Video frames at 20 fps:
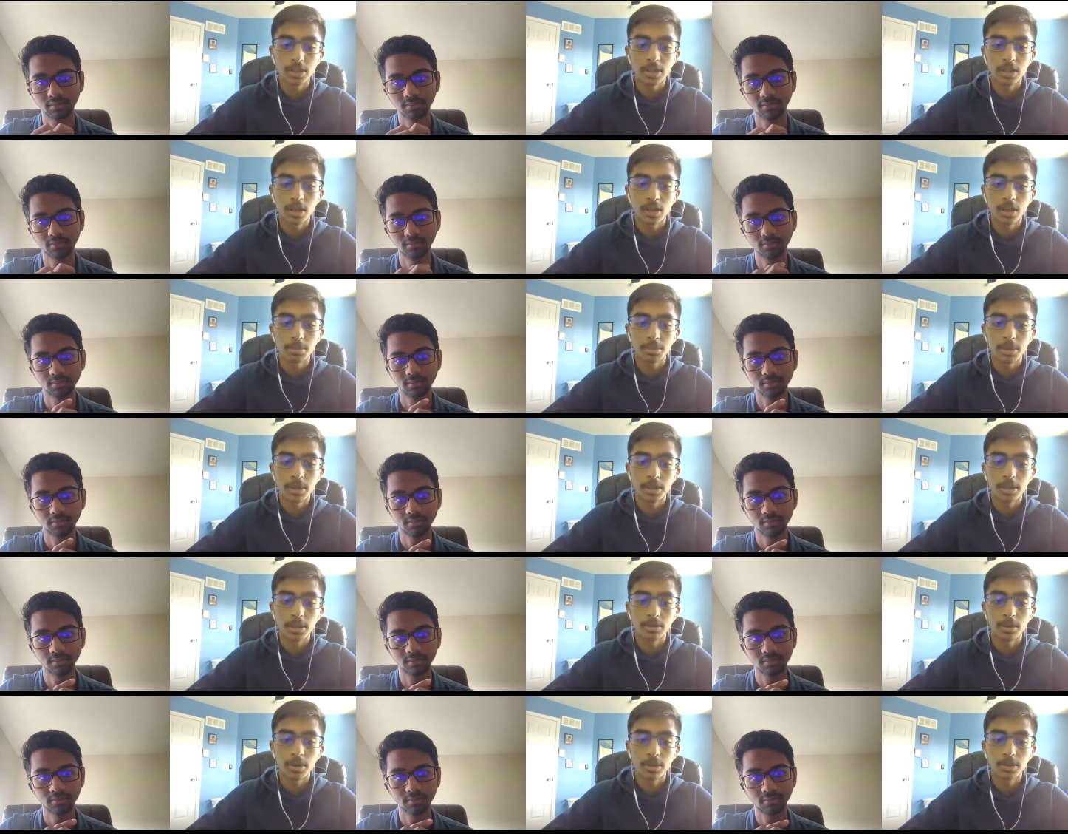Speaker 1: and not
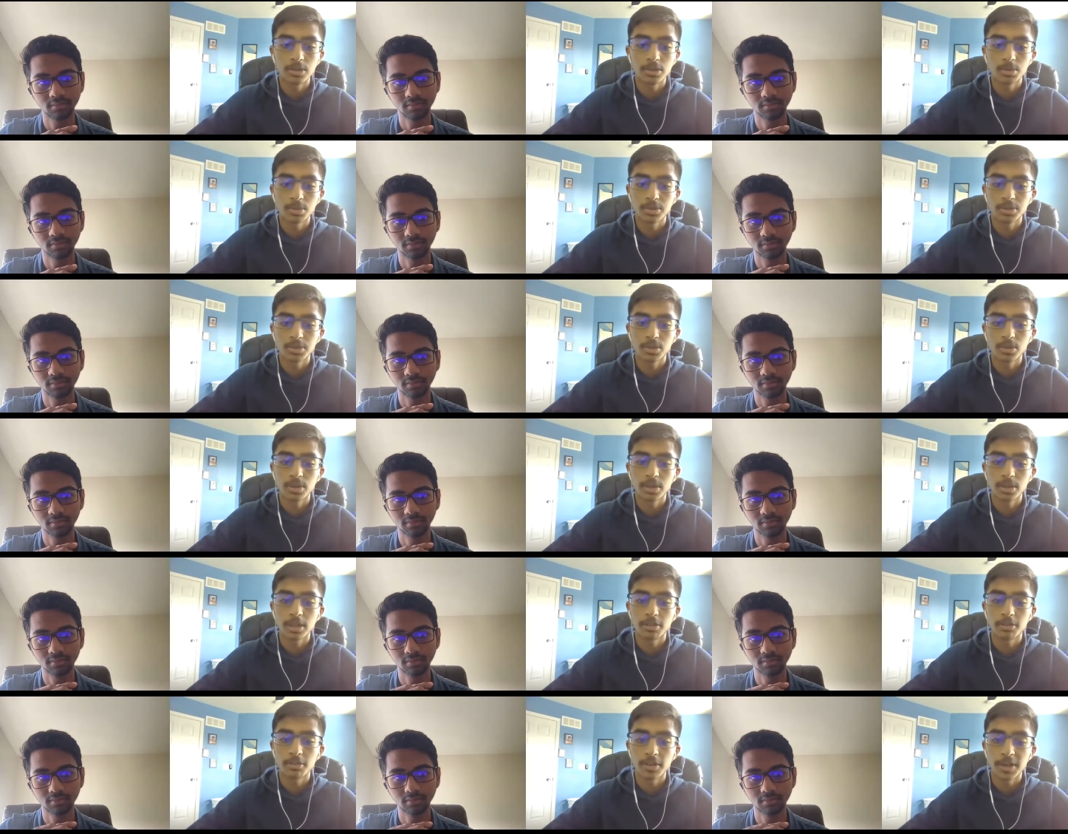many runs were scored
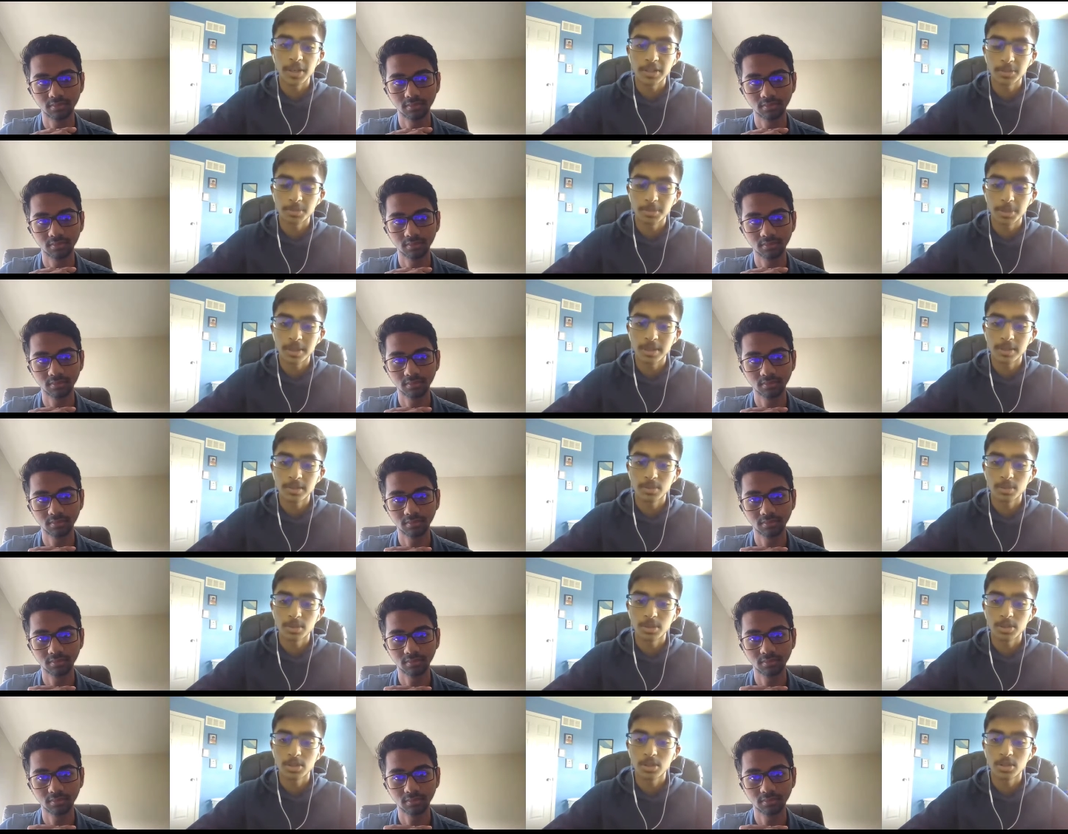at a fast pace,
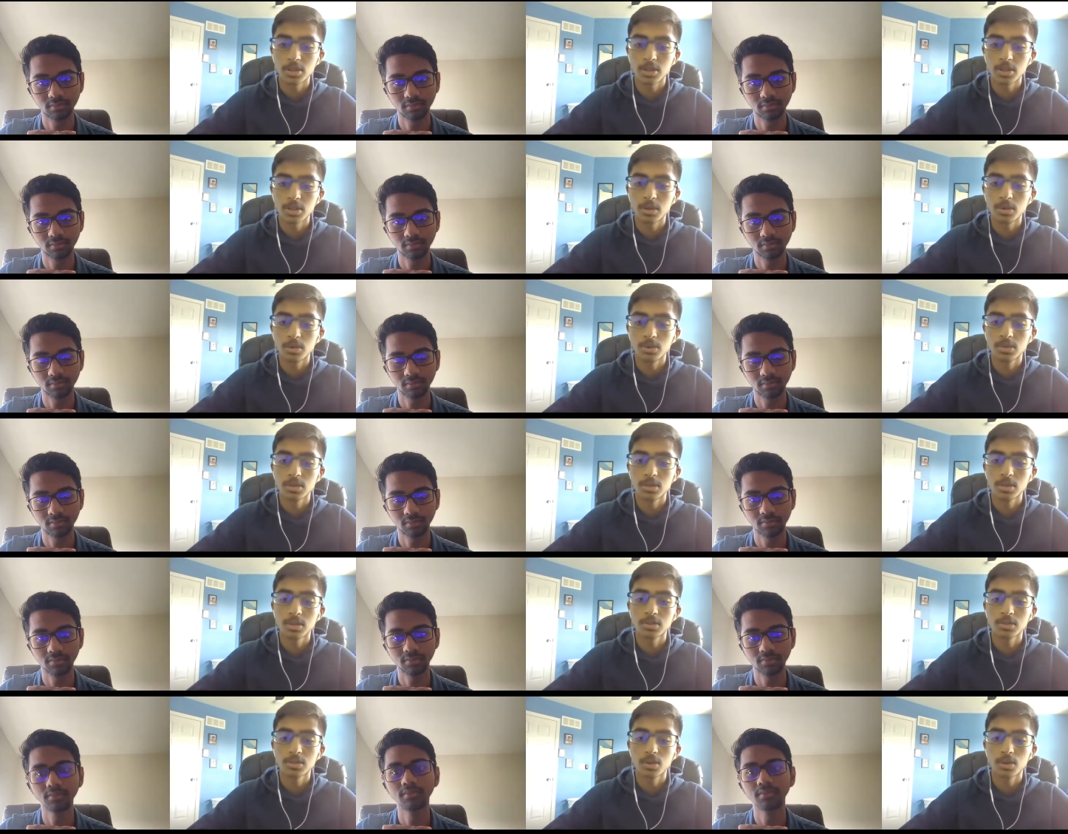which took New
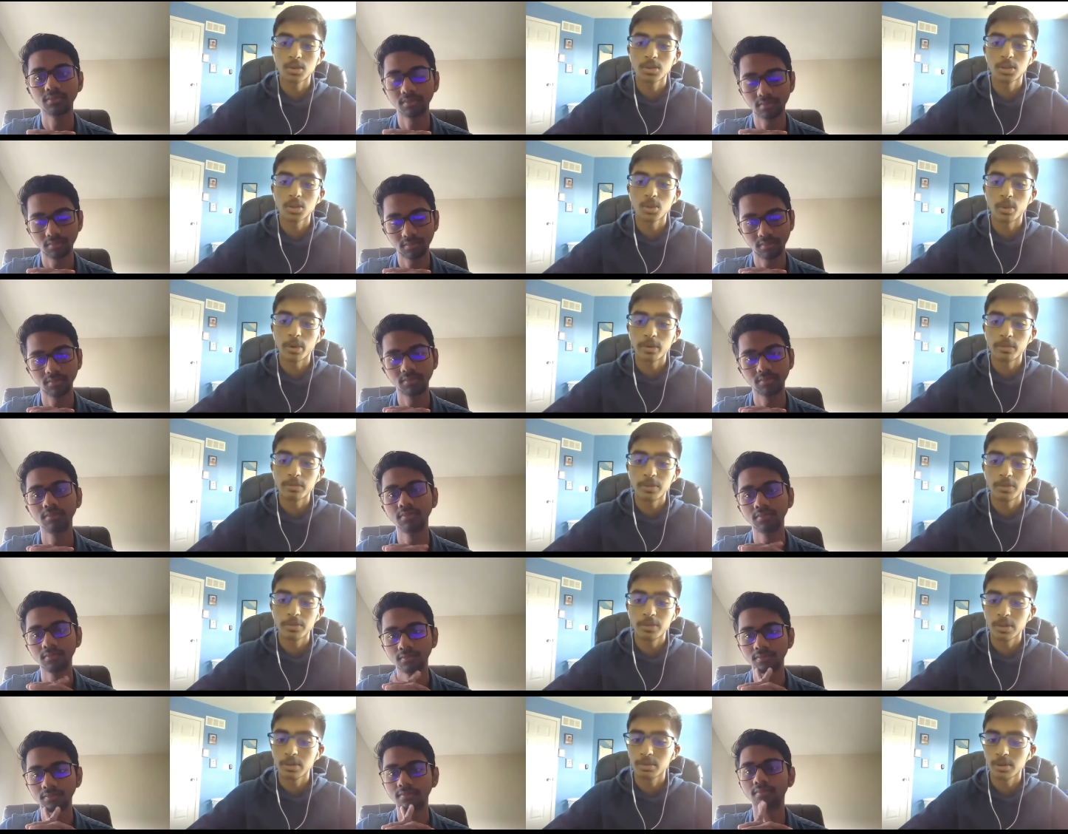Zealand's score to
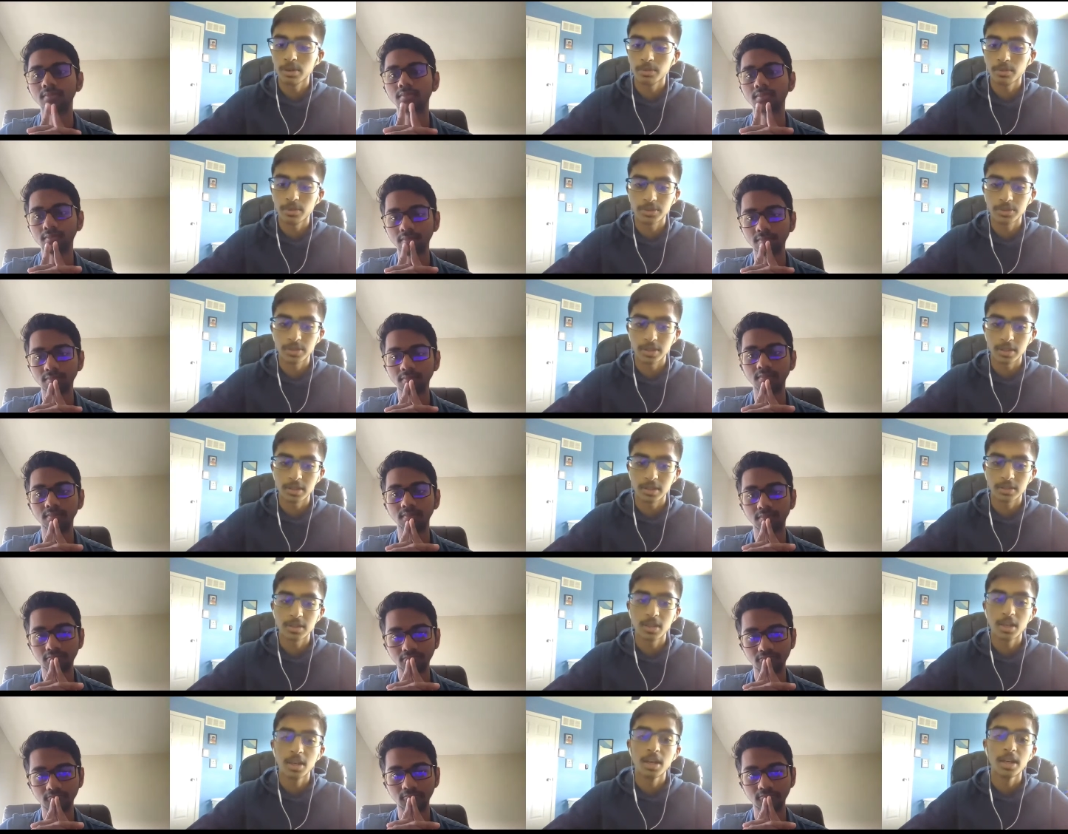153 for
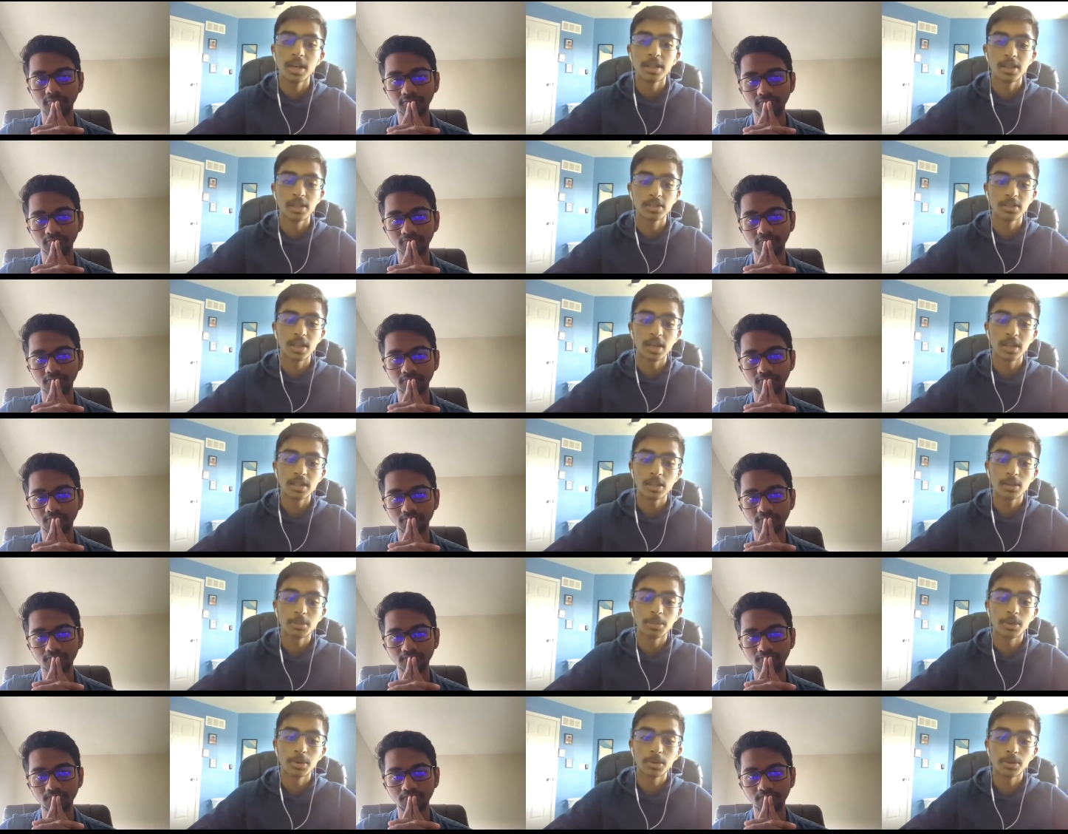6. The
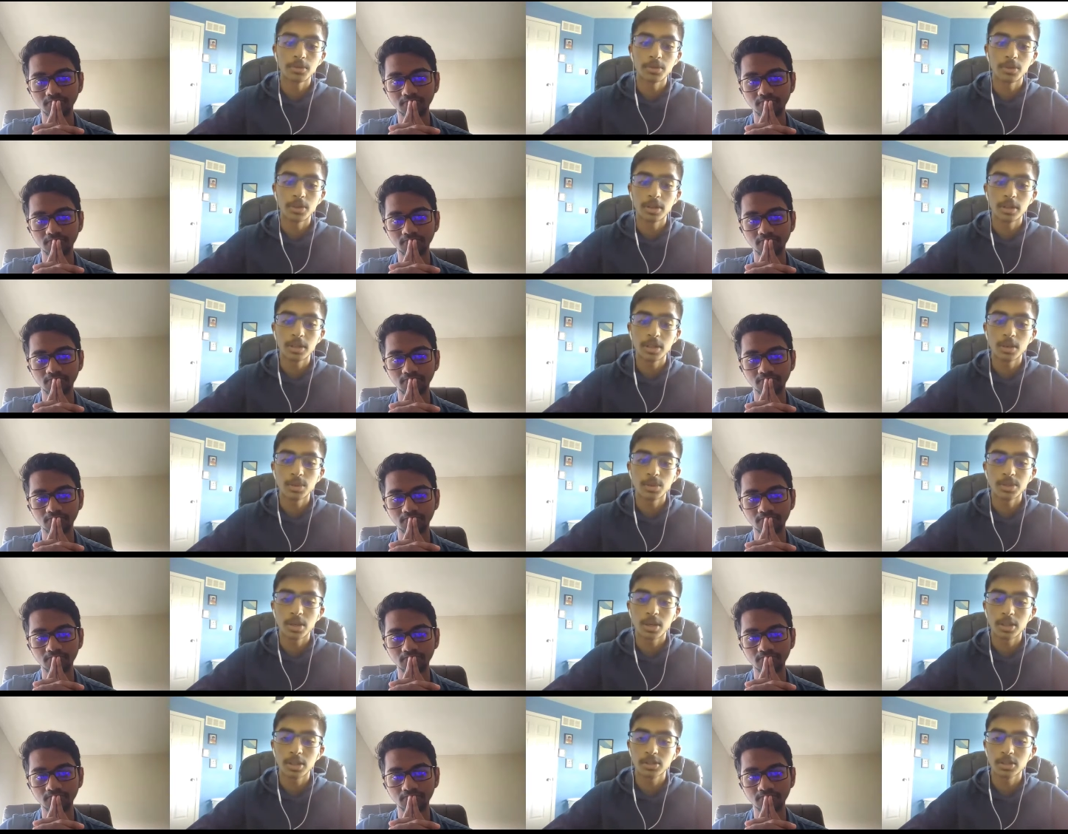standout bowler for India
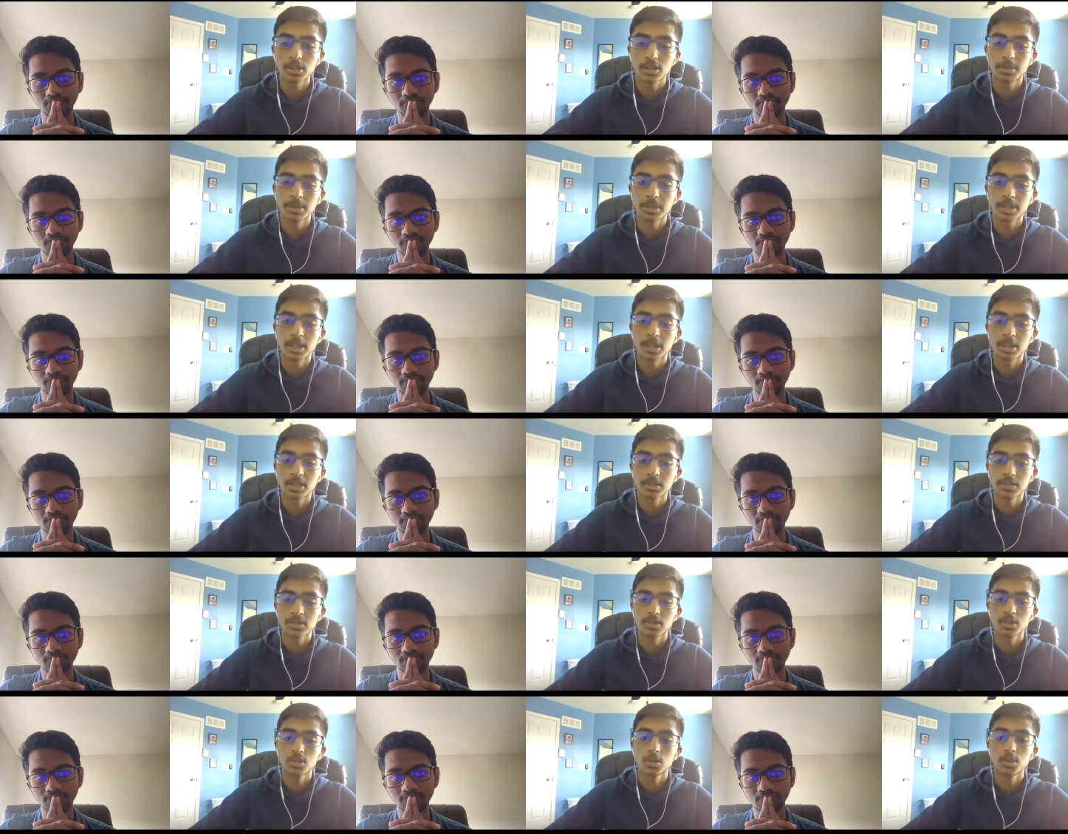was Harshal
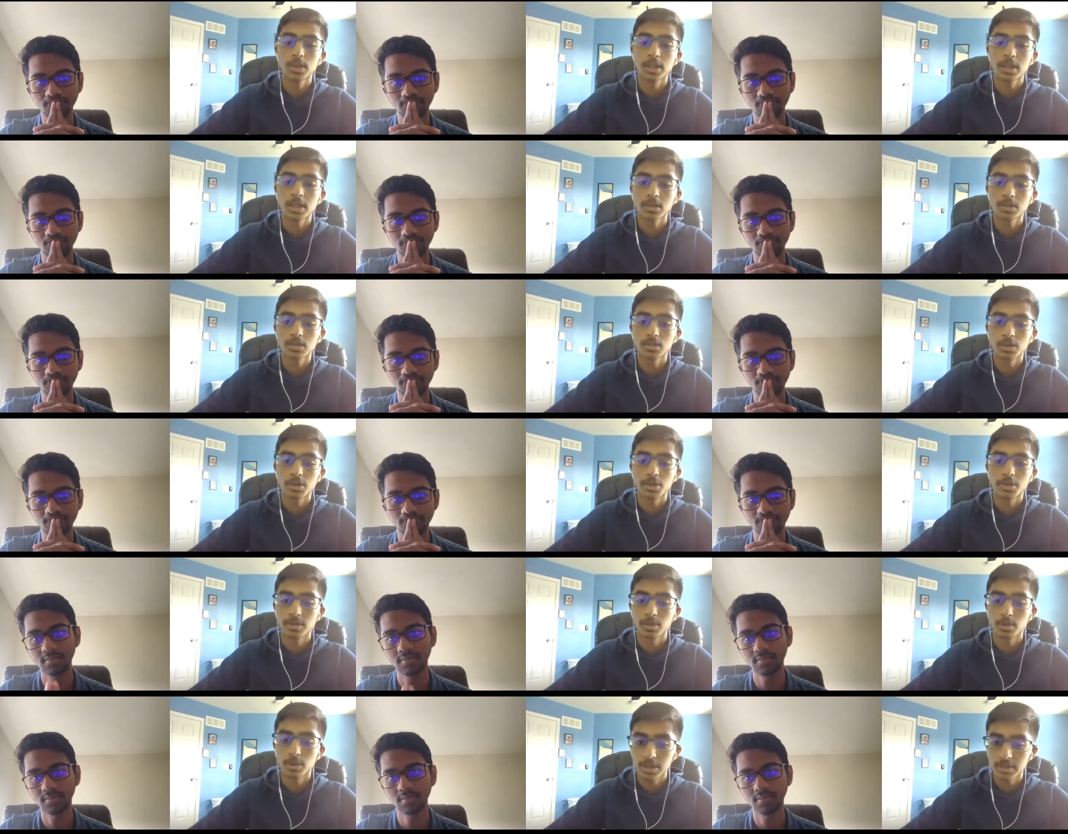Patel's two wickets for
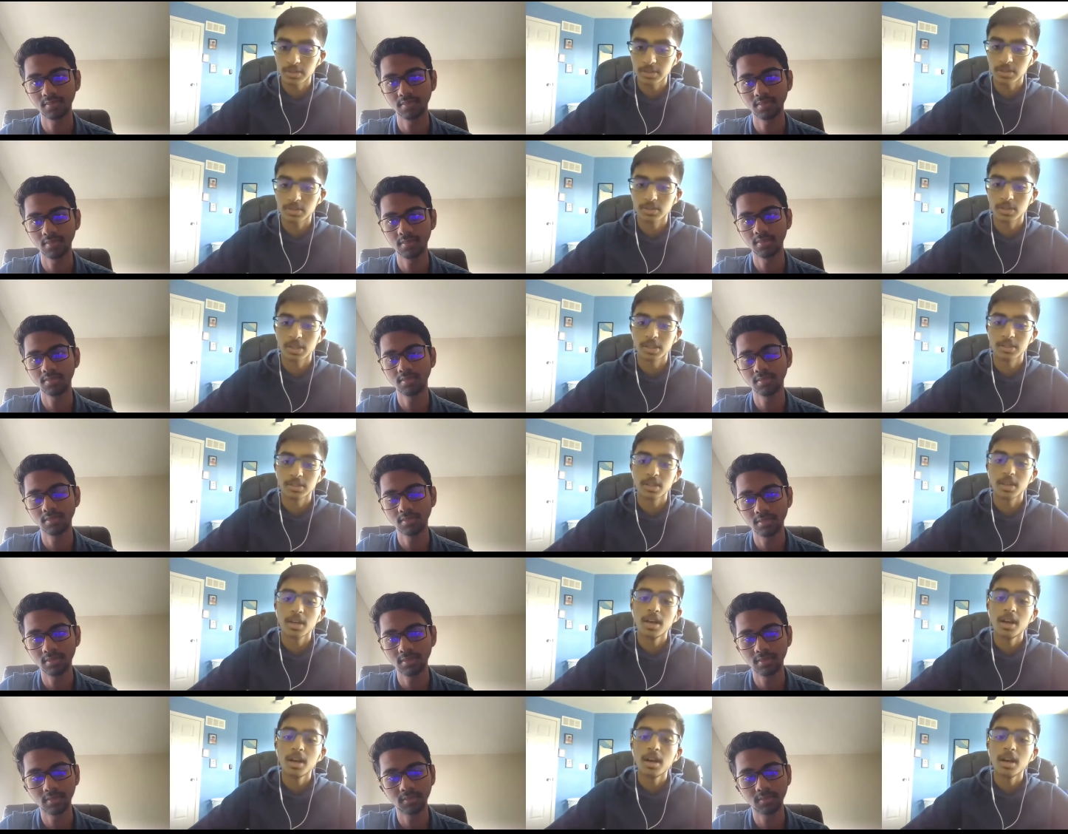26 runs.